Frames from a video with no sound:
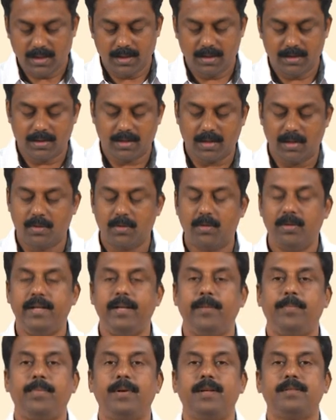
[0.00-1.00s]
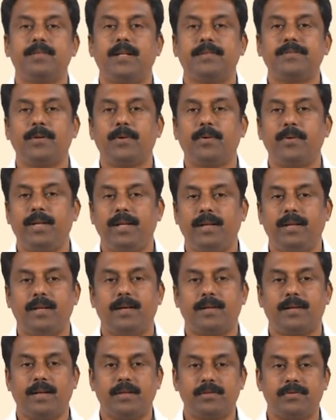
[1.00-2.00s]
the control dip short circuiting uh,
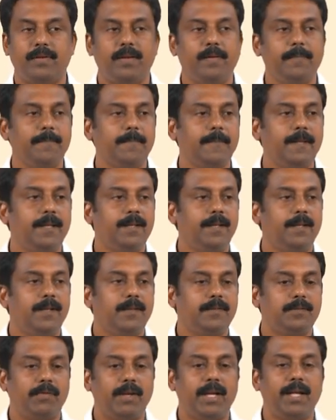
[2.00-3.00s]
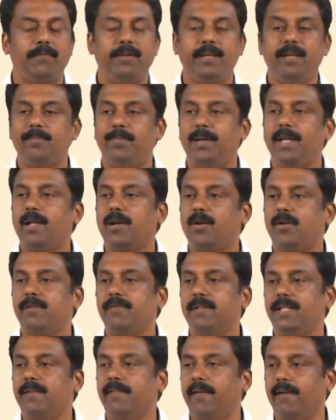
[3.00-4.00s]
transfer where we play around
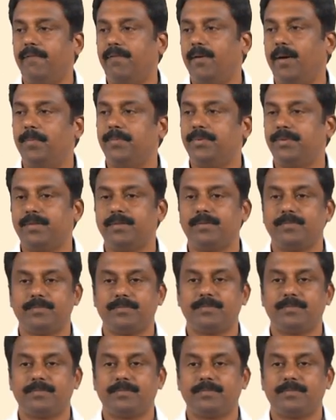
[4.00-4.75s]
with the waveforms